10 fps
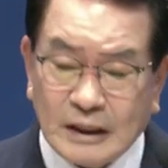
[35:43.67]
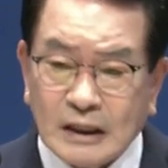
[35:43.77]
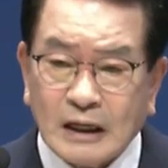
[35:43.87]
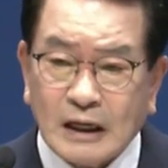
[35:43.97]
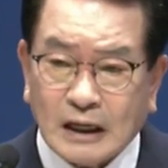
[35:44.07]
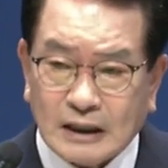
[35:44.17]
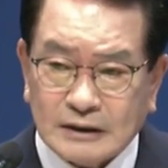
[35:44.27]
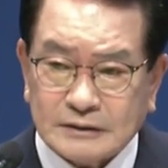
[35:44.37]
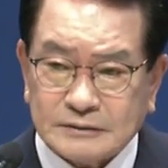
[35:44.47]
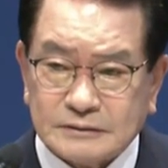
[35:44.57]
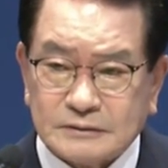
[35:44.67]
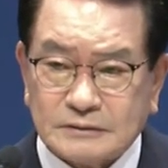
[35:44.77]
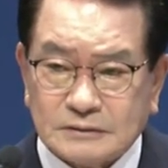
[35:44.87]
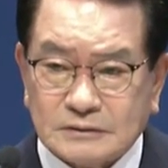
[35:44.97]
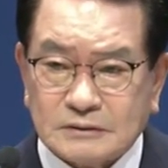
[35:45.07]
fish.
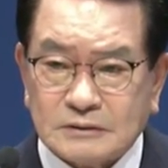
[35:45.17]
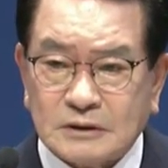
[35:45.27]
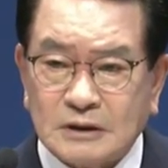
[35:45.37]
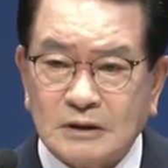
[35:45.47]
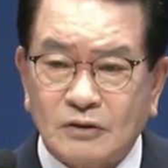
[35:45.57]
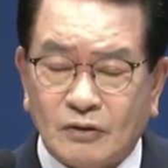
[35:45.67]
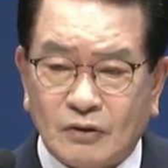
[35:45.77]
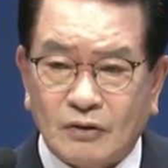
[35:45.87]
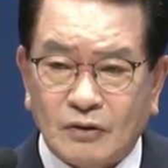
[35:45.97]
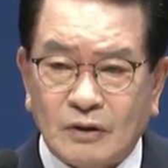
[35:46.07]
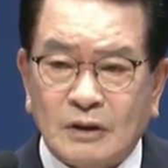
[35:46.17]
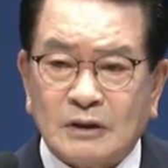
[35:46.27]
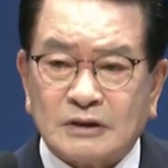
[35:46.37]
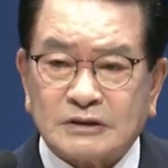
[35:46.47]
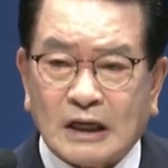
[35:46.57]
He did not tell them to
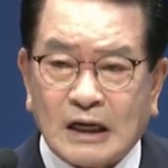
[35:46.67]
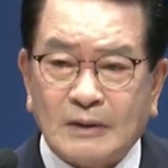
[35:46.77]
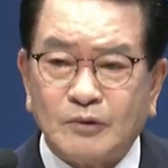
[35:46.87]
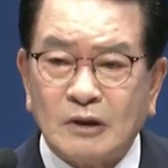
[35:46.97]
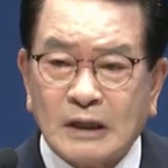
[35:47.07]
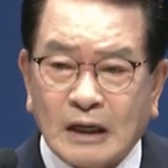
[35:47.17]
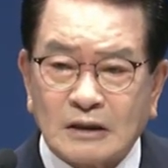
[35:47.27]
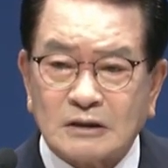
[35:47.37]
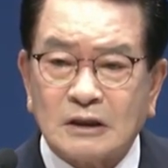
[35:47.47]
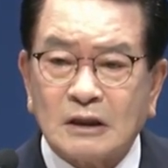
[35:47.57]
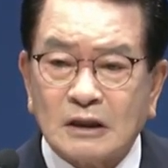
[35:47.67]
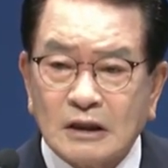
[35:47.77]
become the fishers